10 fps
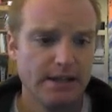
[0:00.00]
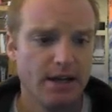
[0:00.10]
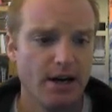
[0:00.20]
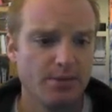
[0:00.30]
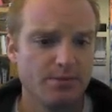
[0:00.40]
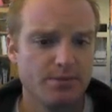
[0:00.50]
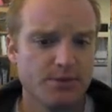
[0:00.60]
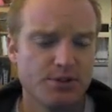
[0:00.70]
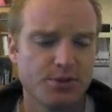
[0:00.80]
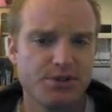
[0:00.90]
So
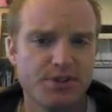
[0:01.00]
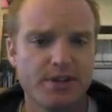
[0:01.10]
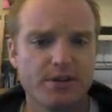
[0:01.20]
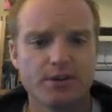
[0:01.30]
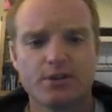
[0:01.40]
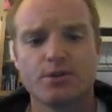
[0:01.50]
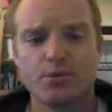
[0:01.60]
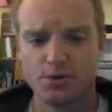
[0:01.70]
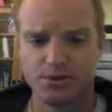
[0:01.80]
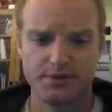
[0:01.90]
we say they're
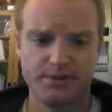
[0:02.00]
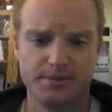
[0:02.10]
corrosive.